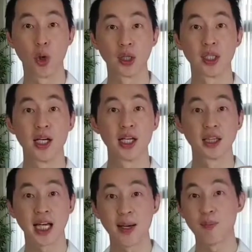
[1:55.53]
called
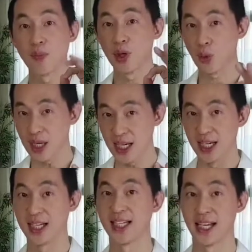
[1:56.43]
type
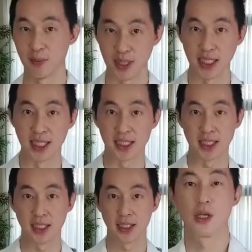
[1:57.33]
3
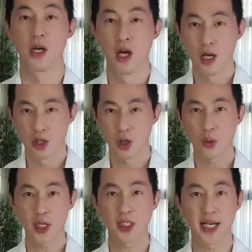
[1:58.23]
diabetes. So
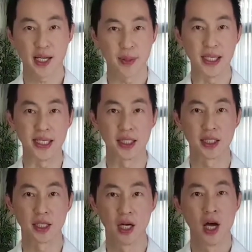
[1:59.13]
what is
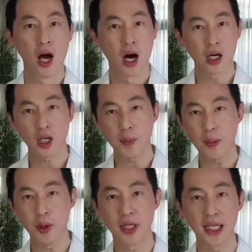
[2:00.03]
diabetes? A lot of
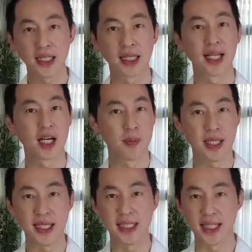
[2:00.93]
people think that
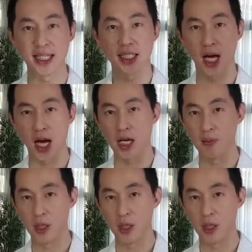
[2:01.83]
diabetes is high